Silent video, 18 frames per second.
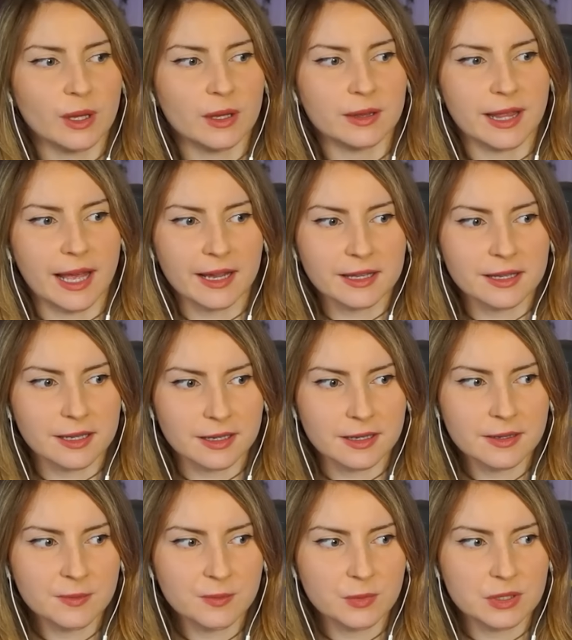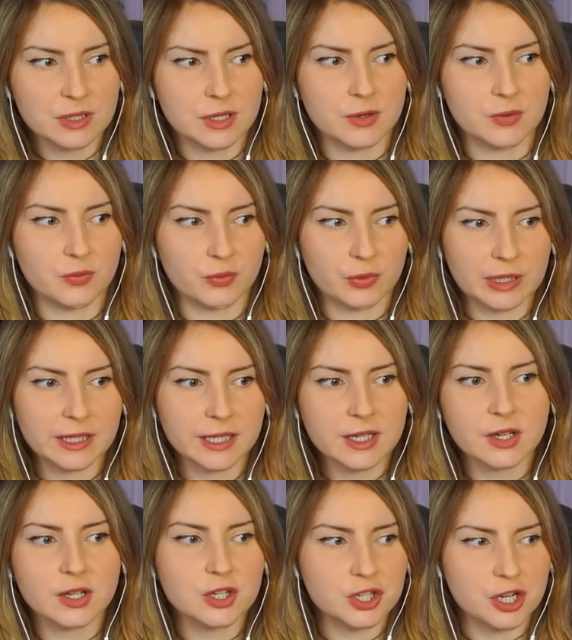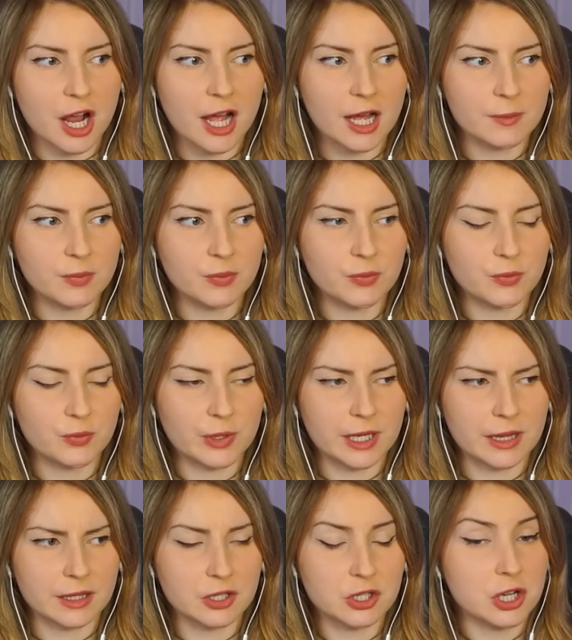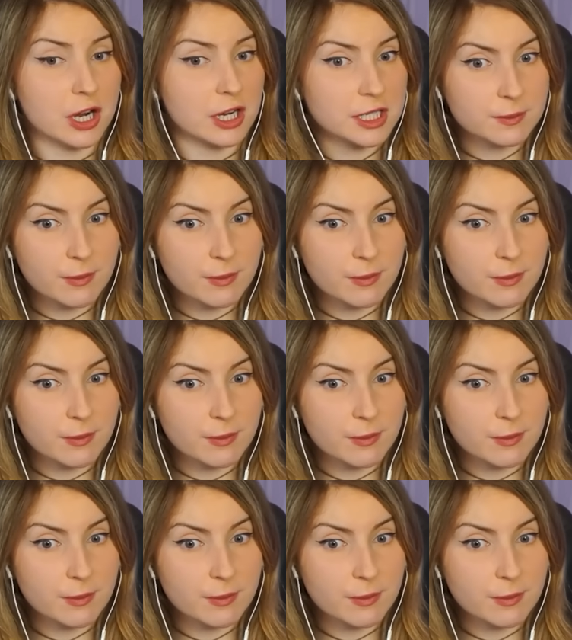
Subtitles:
That kid did a really good job with Chuck's